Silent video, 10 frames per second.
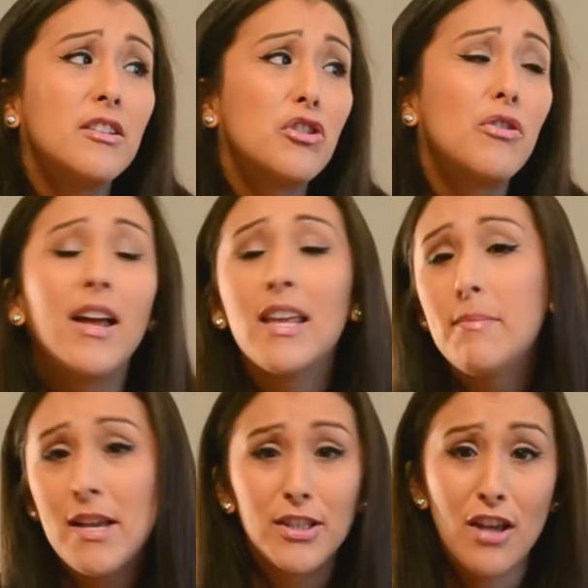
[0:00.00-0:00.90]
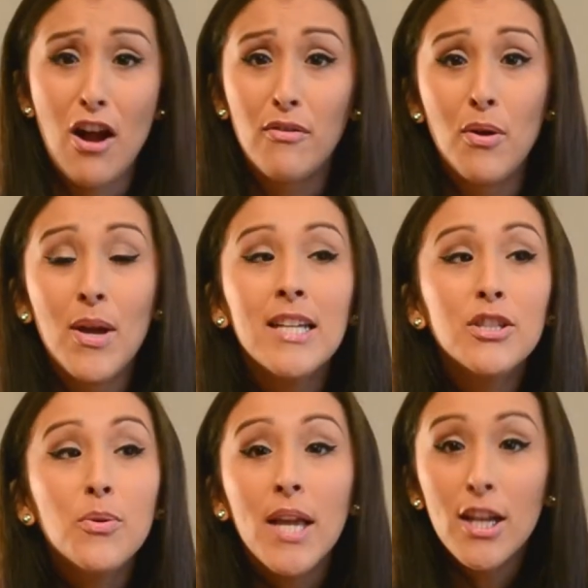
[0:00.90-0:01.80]
crying in my sorrow. And it's
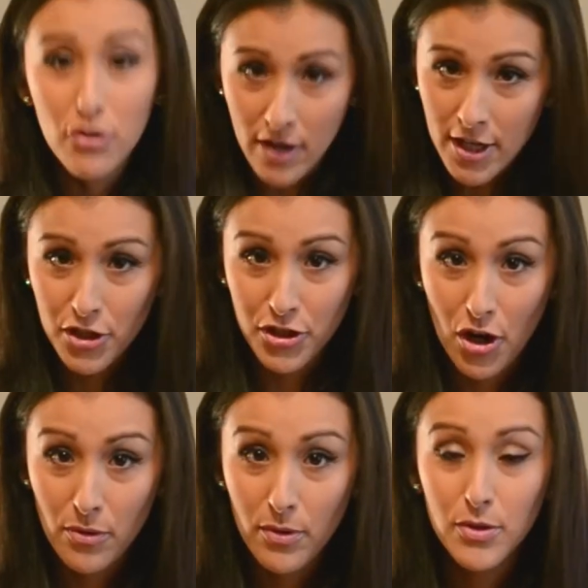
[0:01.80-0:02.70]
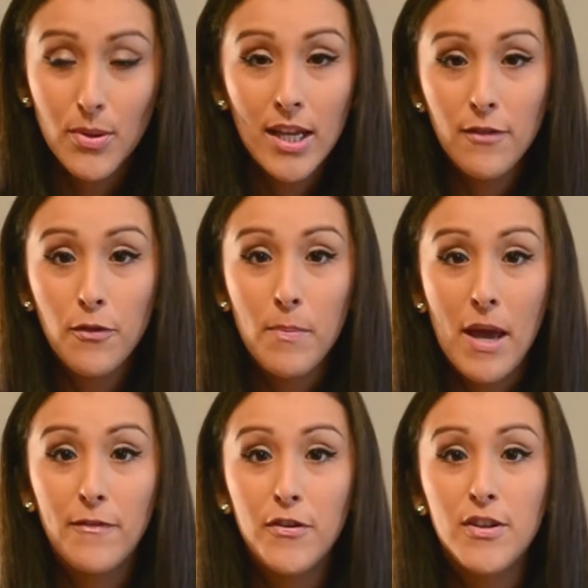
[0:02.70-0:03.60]
okay to cry in your sorrow. It's okay to feel
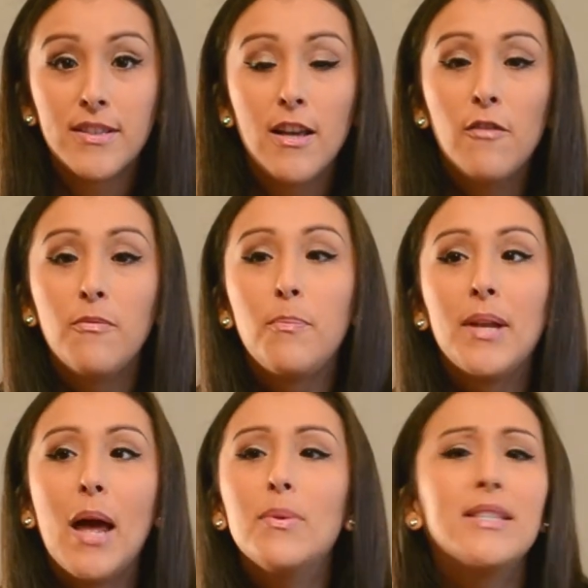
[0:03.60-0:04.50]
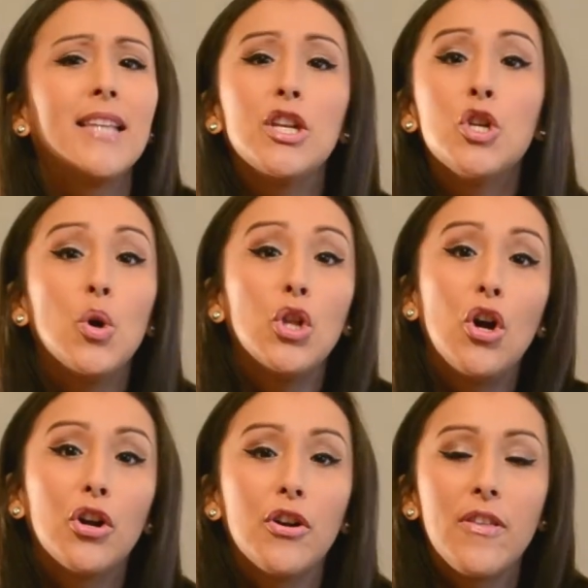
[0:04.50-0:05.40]
bad for yourself. But I would say no
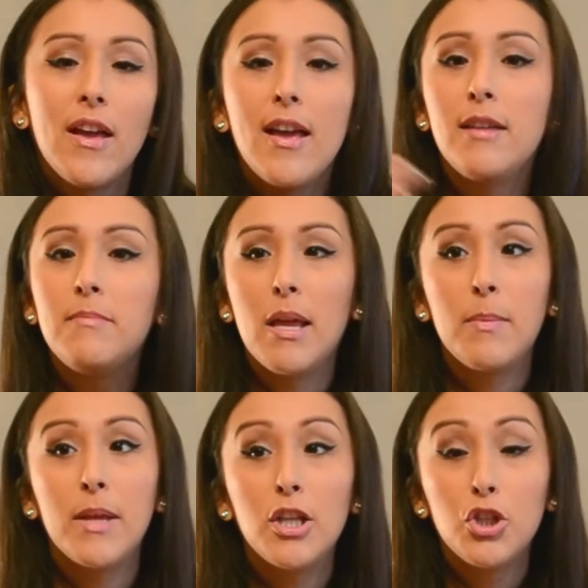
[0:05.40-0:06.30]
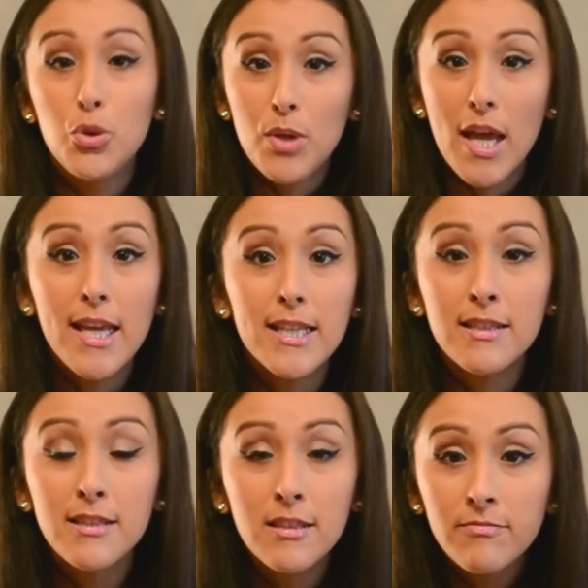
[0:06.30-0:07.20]
longer than maybe 2 days,
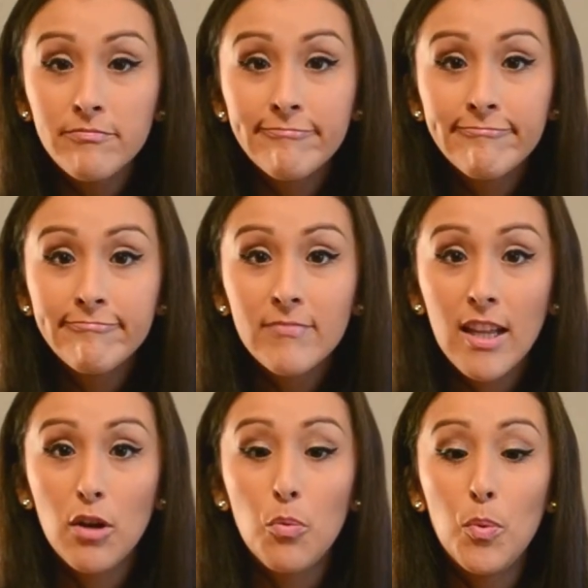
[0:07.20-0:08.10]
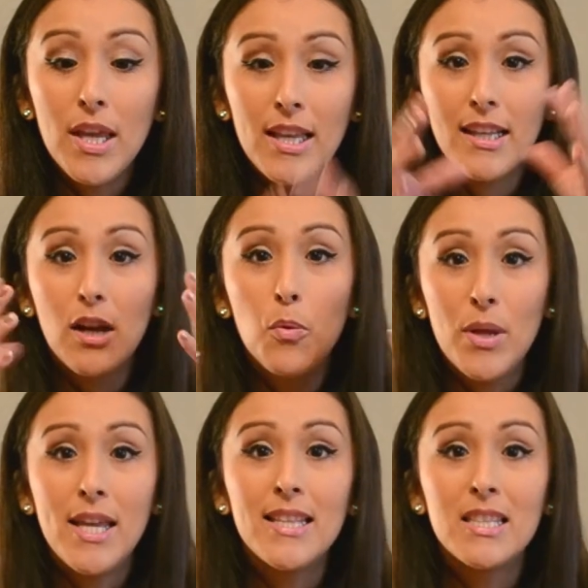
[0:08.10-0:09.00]
like a
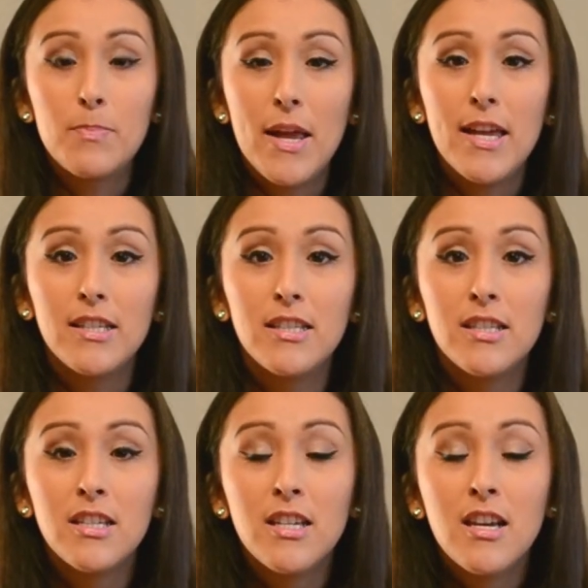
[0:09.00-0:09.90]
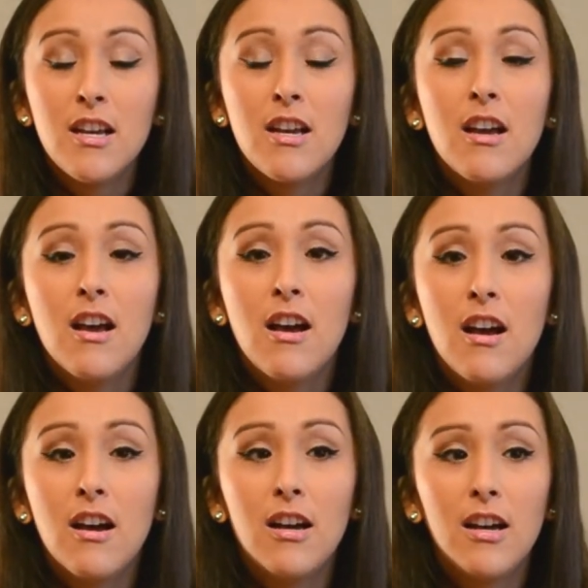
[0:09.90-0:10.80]
weekend span.
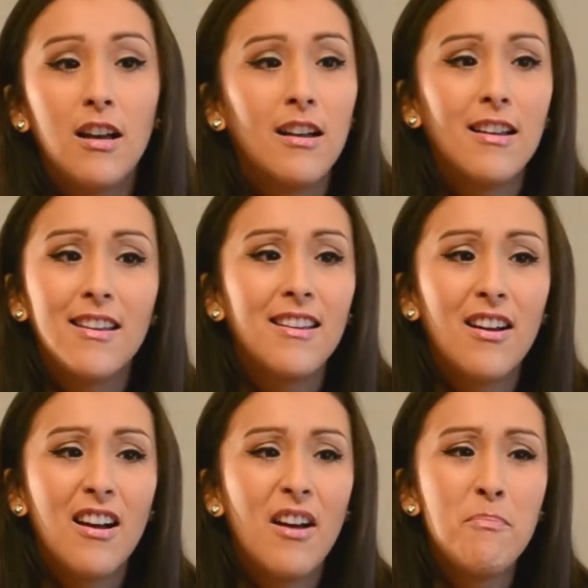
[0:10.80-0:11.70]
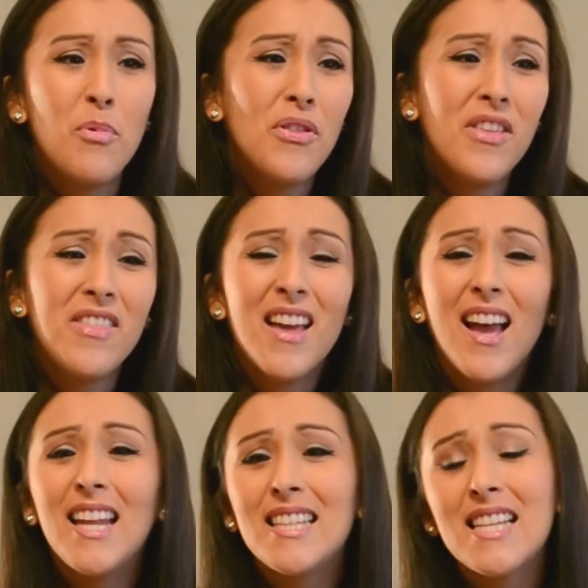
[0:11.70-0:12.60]
More than
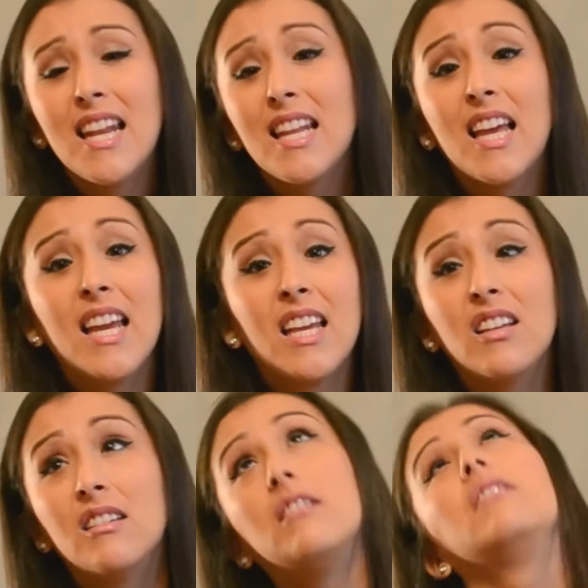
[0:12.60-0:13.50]
that, it's kind of like, oh